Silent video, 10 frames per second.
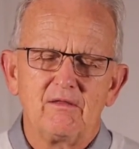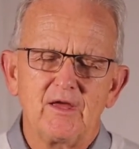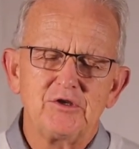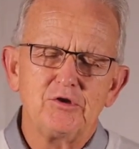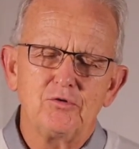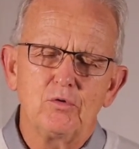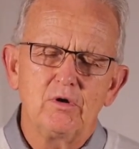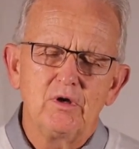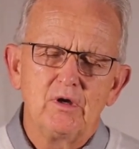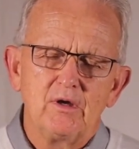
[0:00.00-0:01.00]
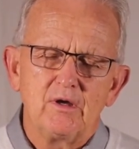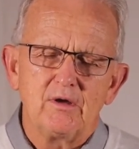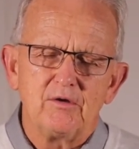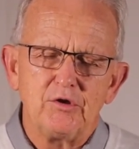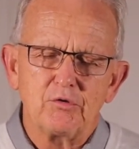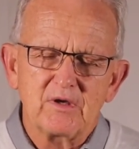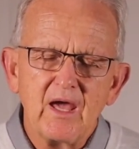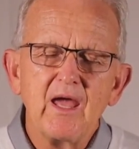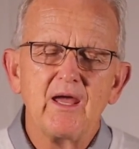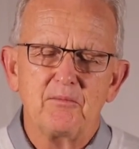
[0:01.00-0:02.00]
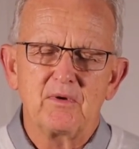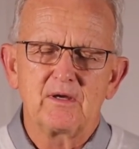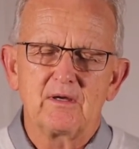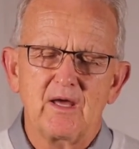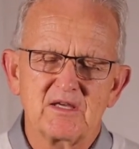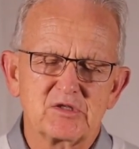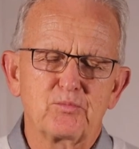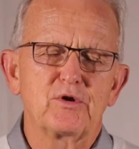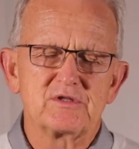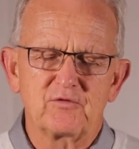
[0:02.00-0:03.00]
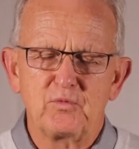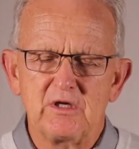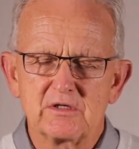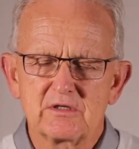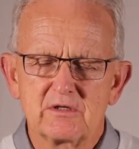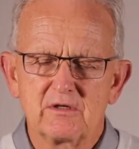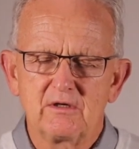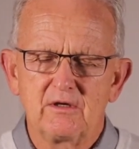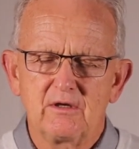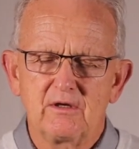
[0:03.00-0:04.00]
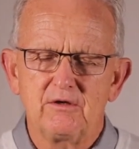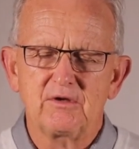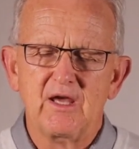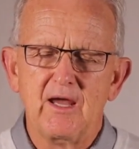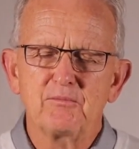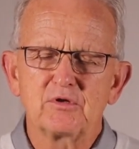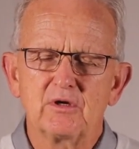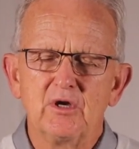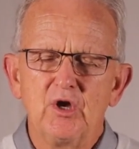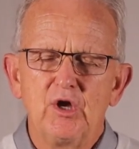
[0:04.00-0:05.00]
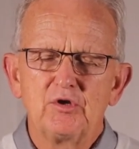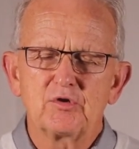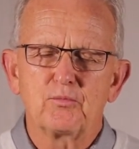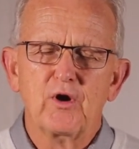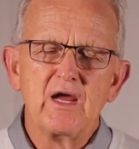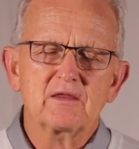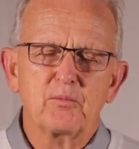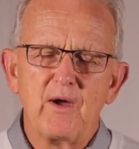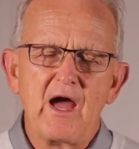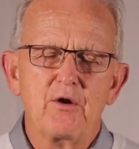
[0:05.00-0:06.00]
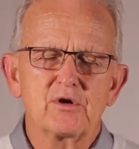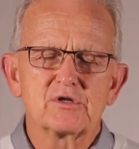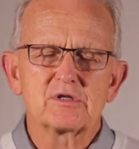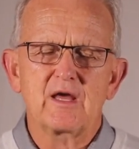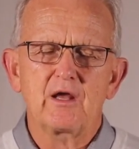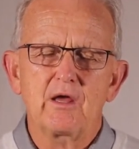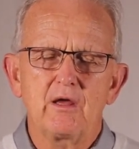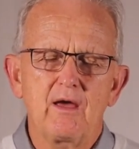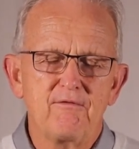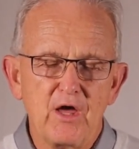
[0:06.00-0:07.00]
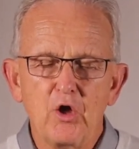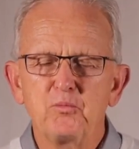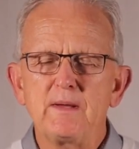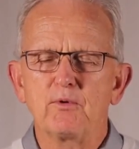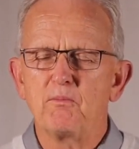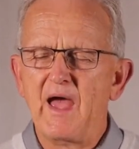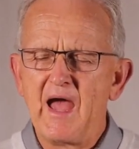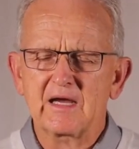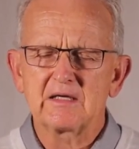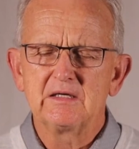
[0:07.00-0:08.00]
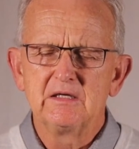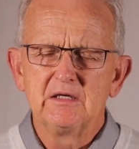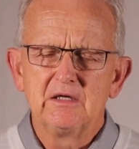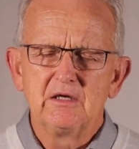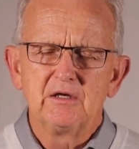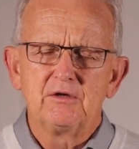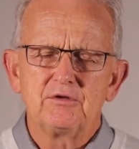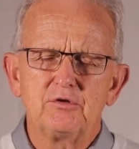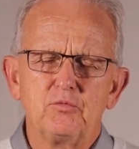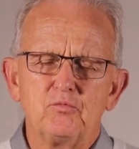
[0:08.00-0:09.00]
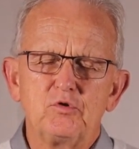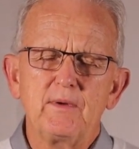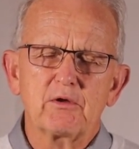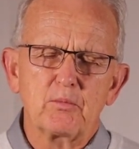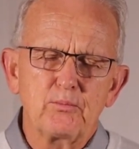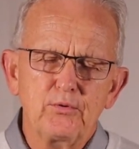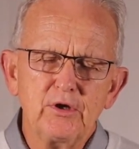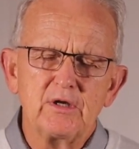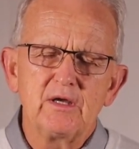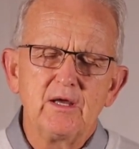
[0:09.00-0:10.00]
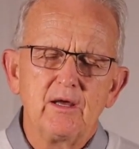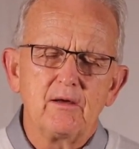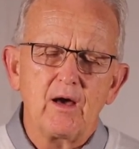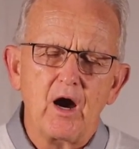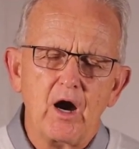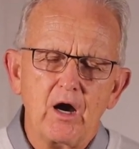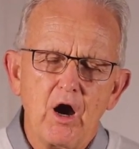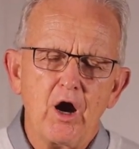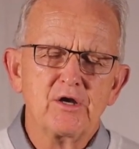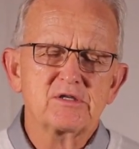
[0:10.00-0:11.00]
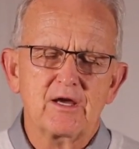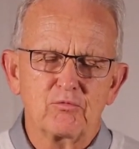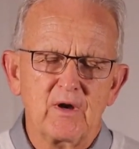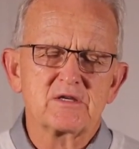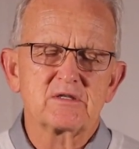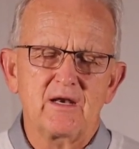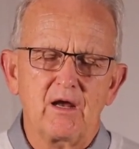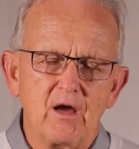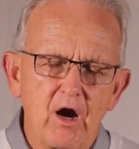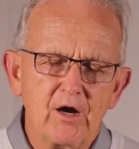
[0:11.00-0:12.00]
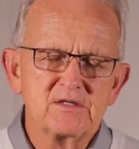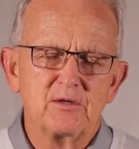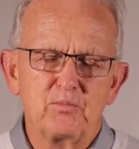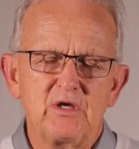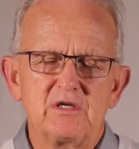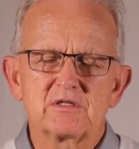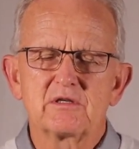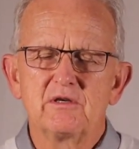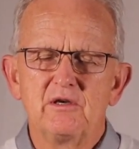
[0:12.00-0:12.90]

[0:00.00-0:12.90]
that you came as the Prince of Peace. You came to break the powers that have held people back, to be able to put our hearts at rest and hearts at peace